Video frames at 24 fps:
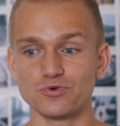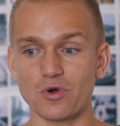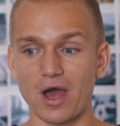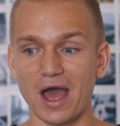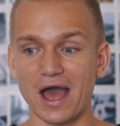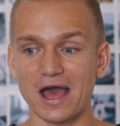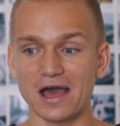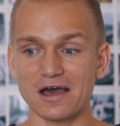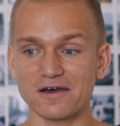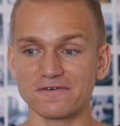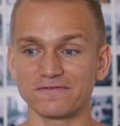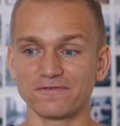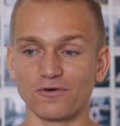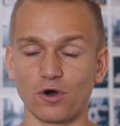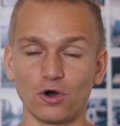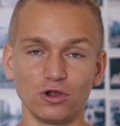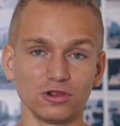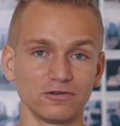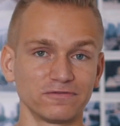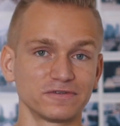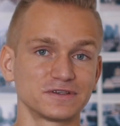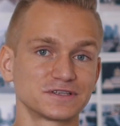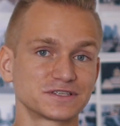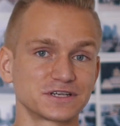you have
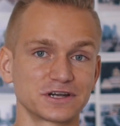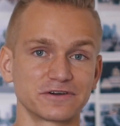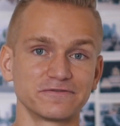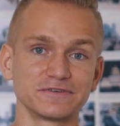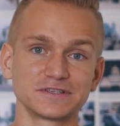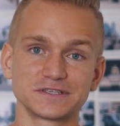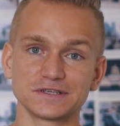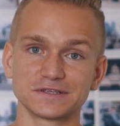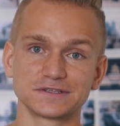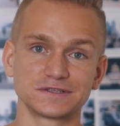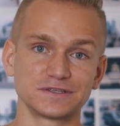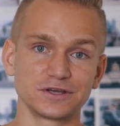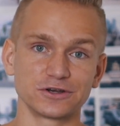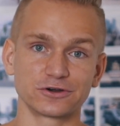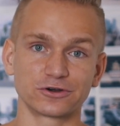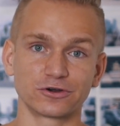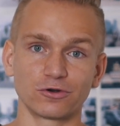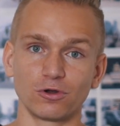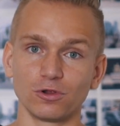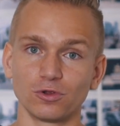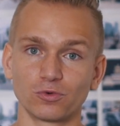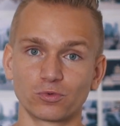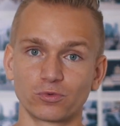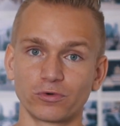all of the services there
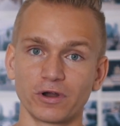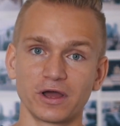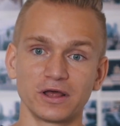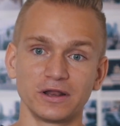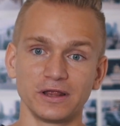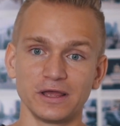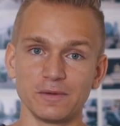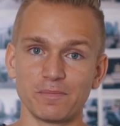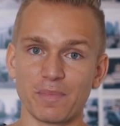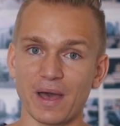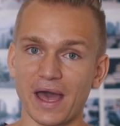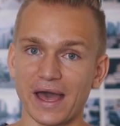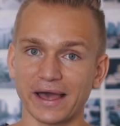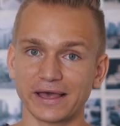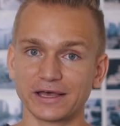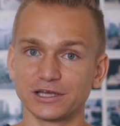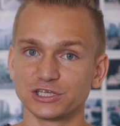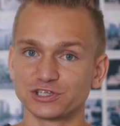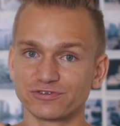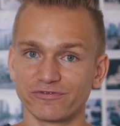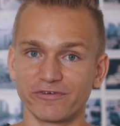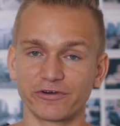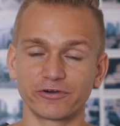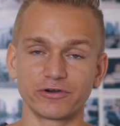already
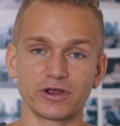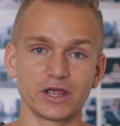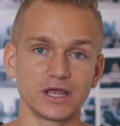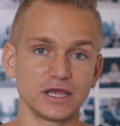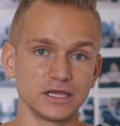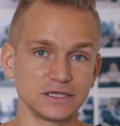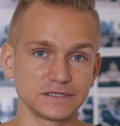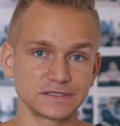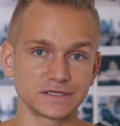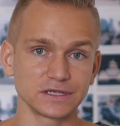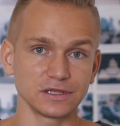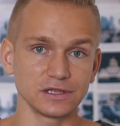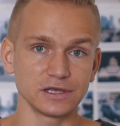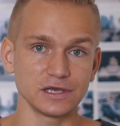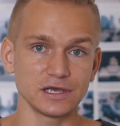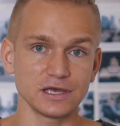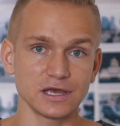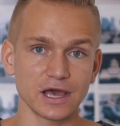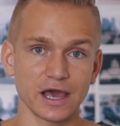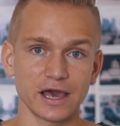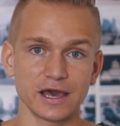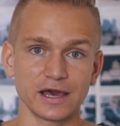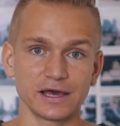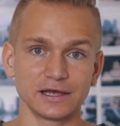packaged very
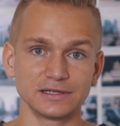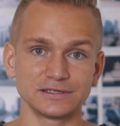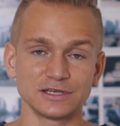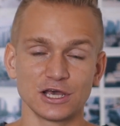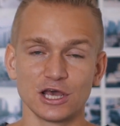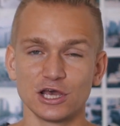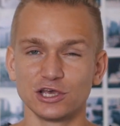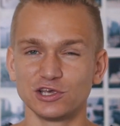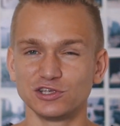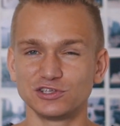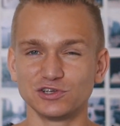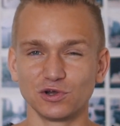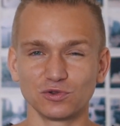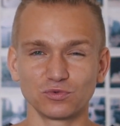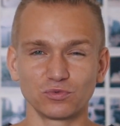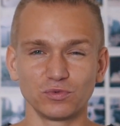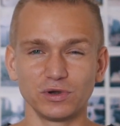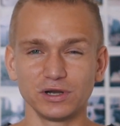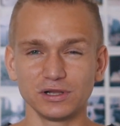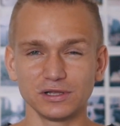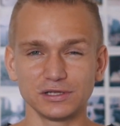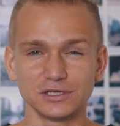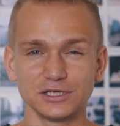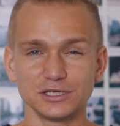easily, and you don't
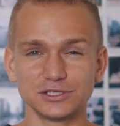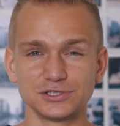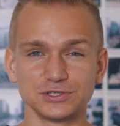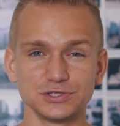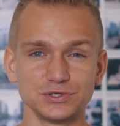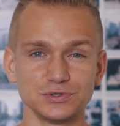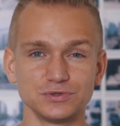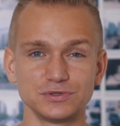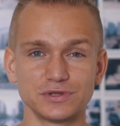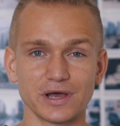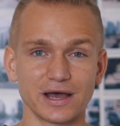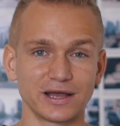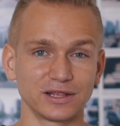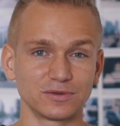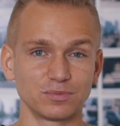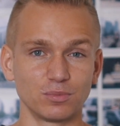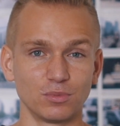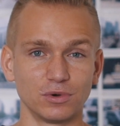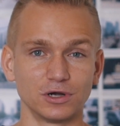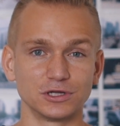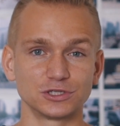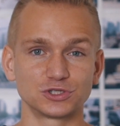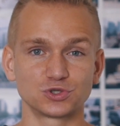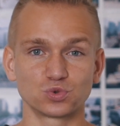really need to do that
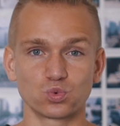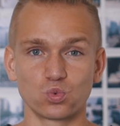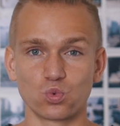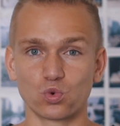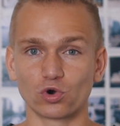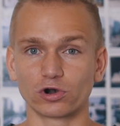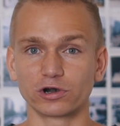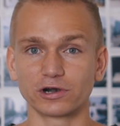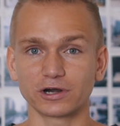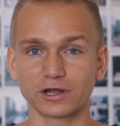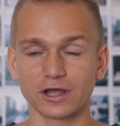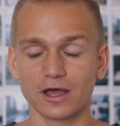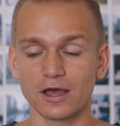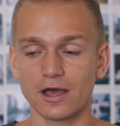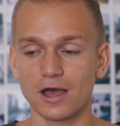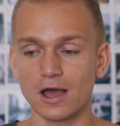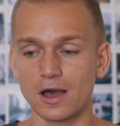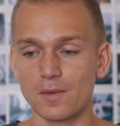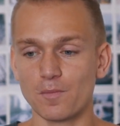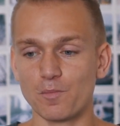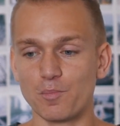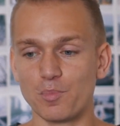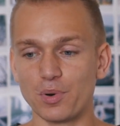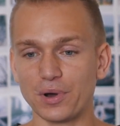much work.
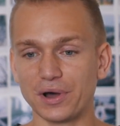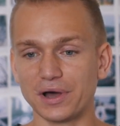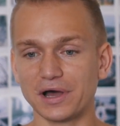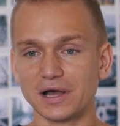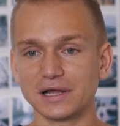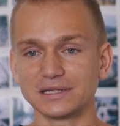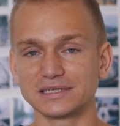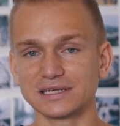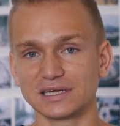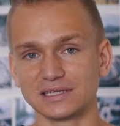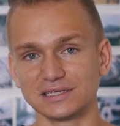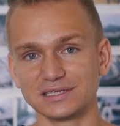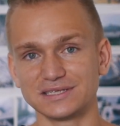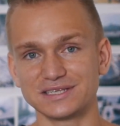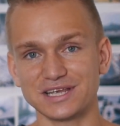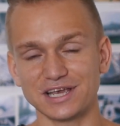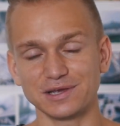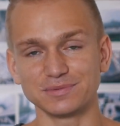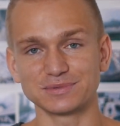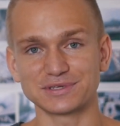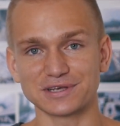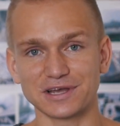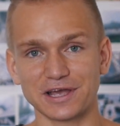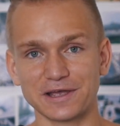But at the
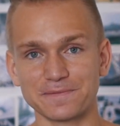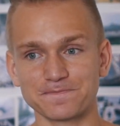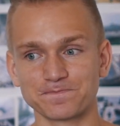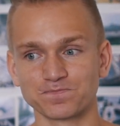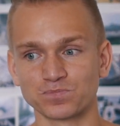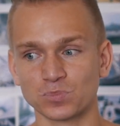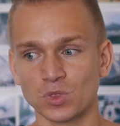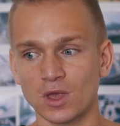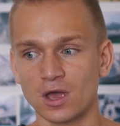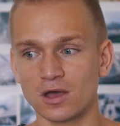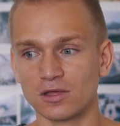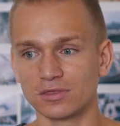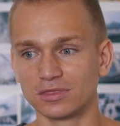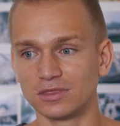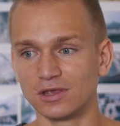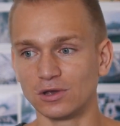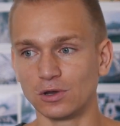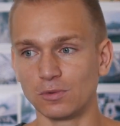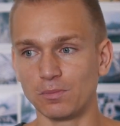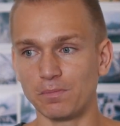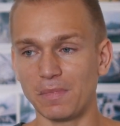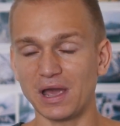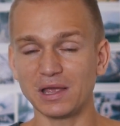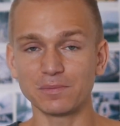same time,
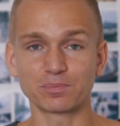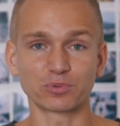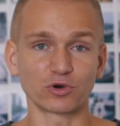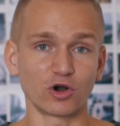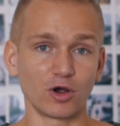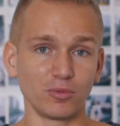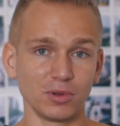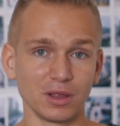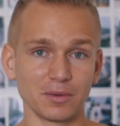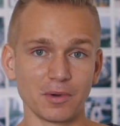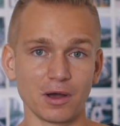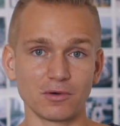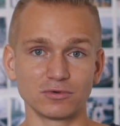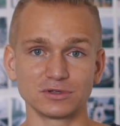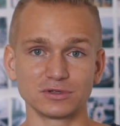the main problem I